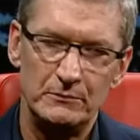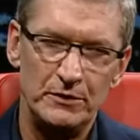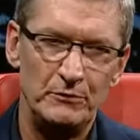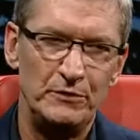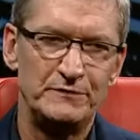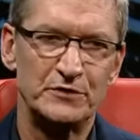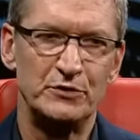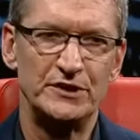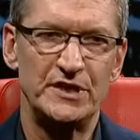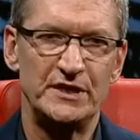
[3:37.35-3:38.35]
We, we've
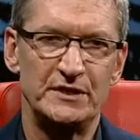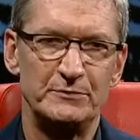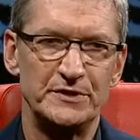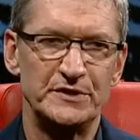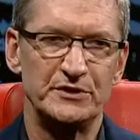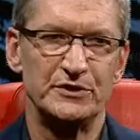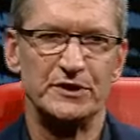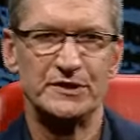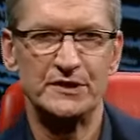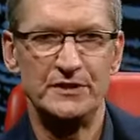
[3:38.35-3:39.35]
sort of taken a
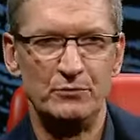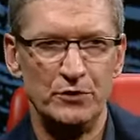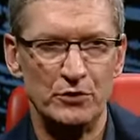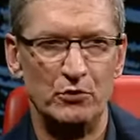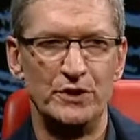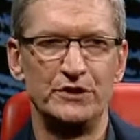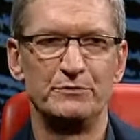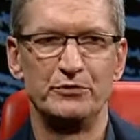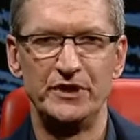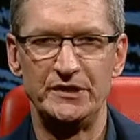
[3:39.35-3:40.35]
position and said, we're going
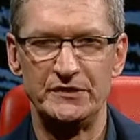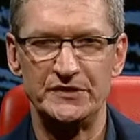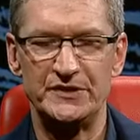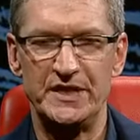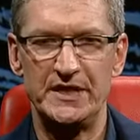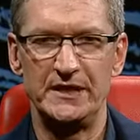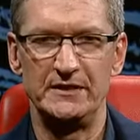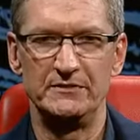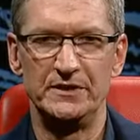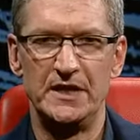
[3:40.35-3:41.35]
to bring this
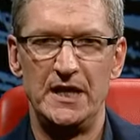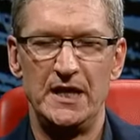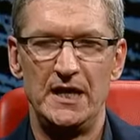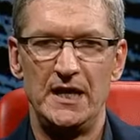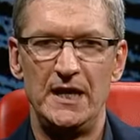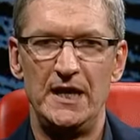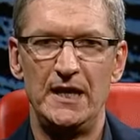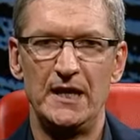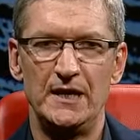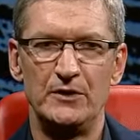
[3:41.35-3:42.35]
down.
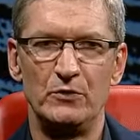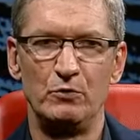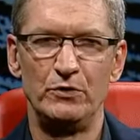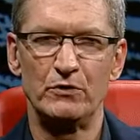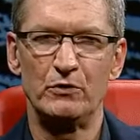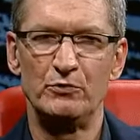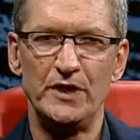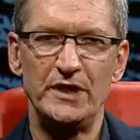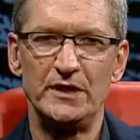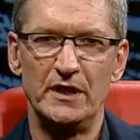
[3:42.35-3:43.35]
And we're
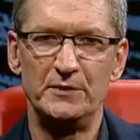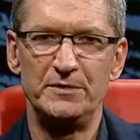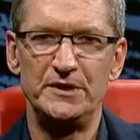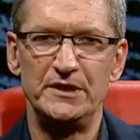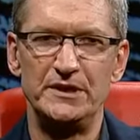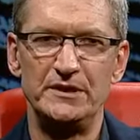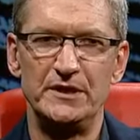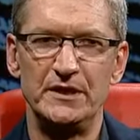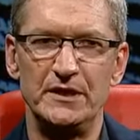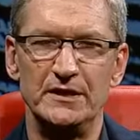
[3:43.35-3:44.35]
already up in
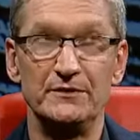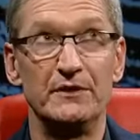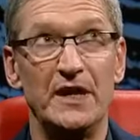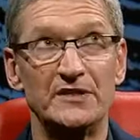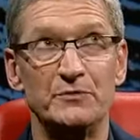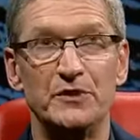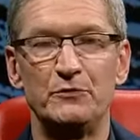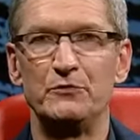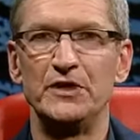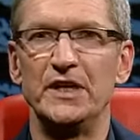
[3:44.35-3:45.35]
the, uh, the last
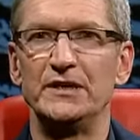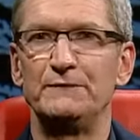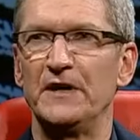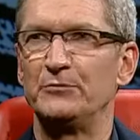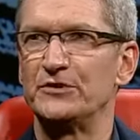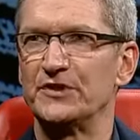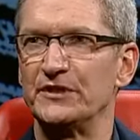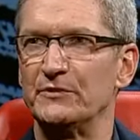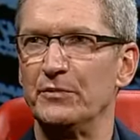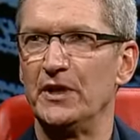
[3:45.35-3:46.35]
month, we were at ninety-five
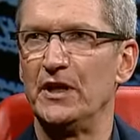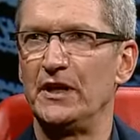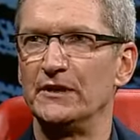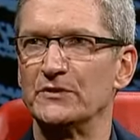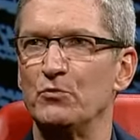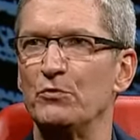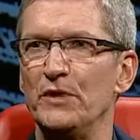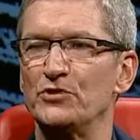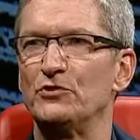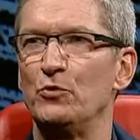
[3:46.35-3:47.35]
percent compliance. We're
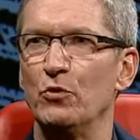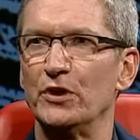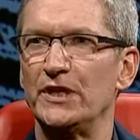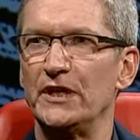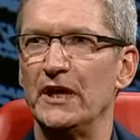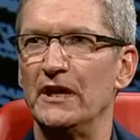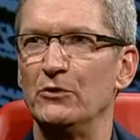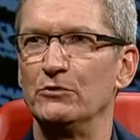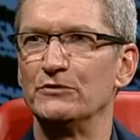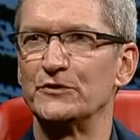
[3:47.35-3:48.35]
measuring working
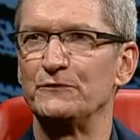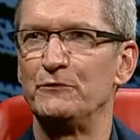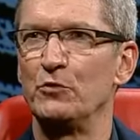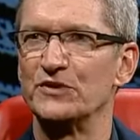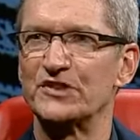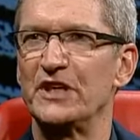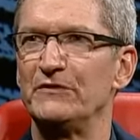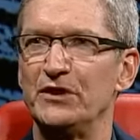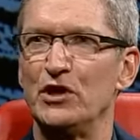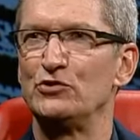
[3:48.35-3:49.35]
hours for
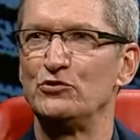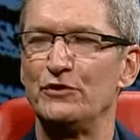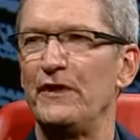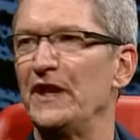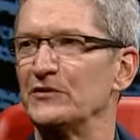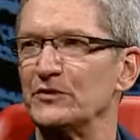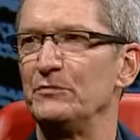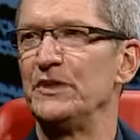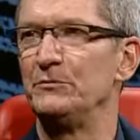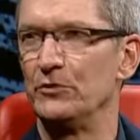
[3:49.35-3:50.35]
seven hundred
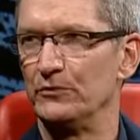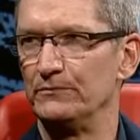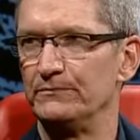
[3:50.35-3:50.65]
thousand people.